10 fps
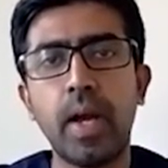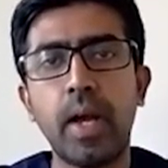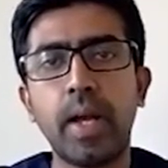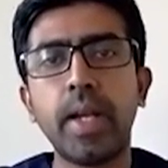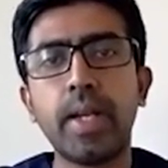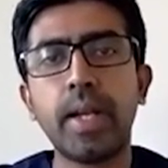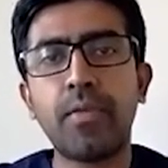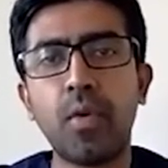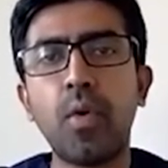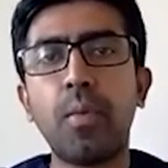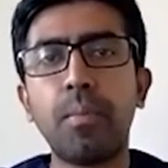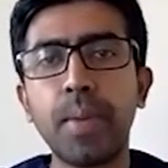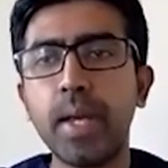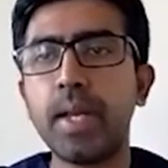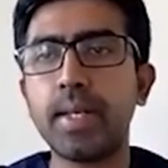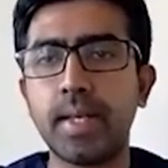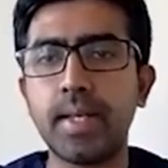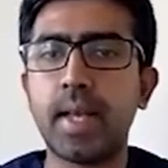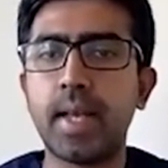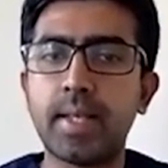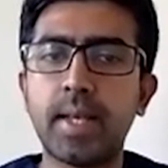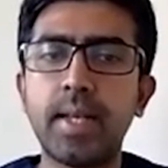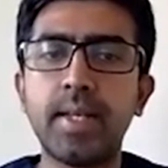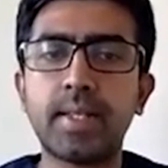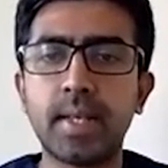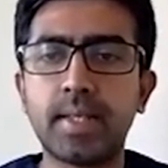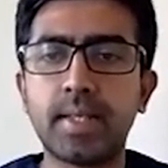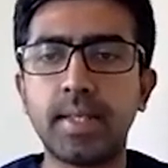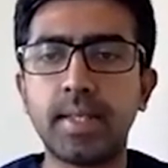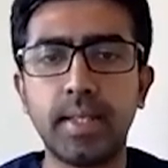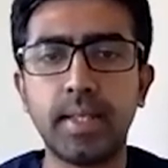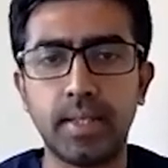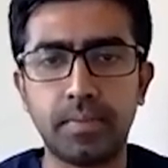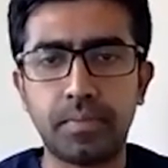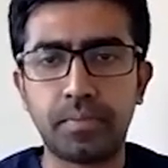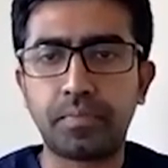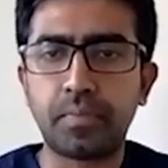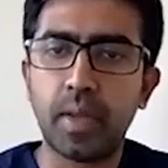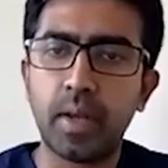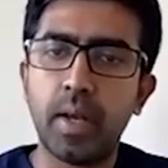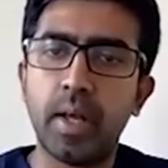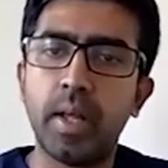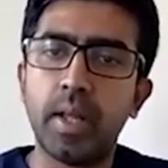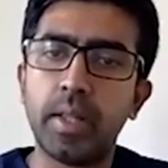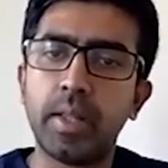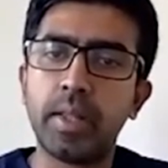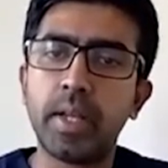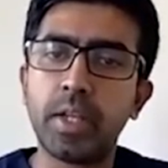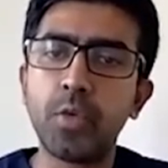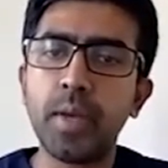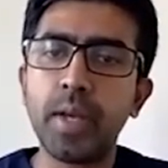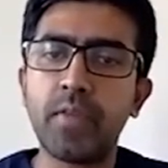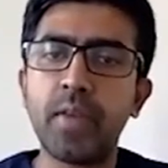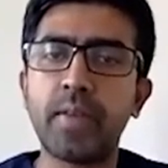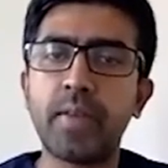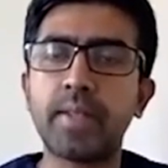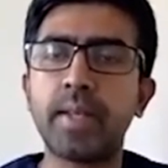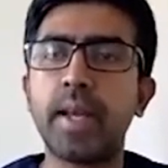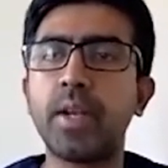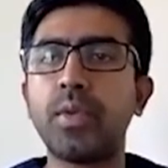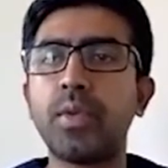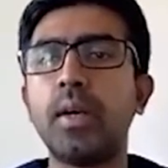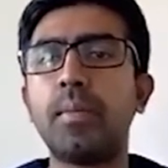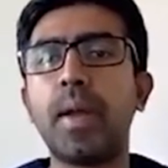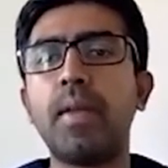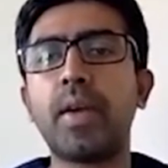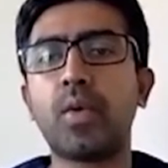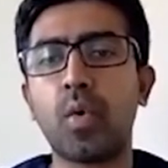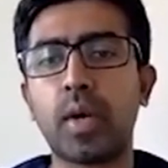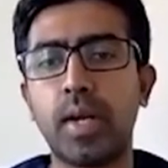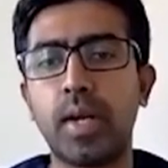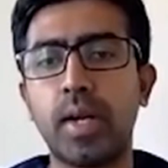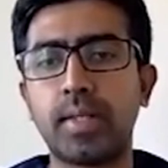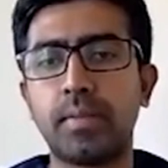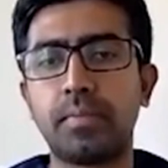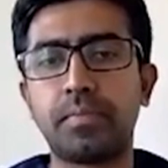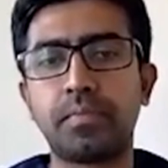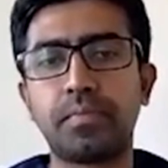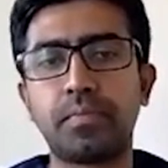In T4B disease, as I discussed earlier, the tumor infiltrates into the pelvic organs.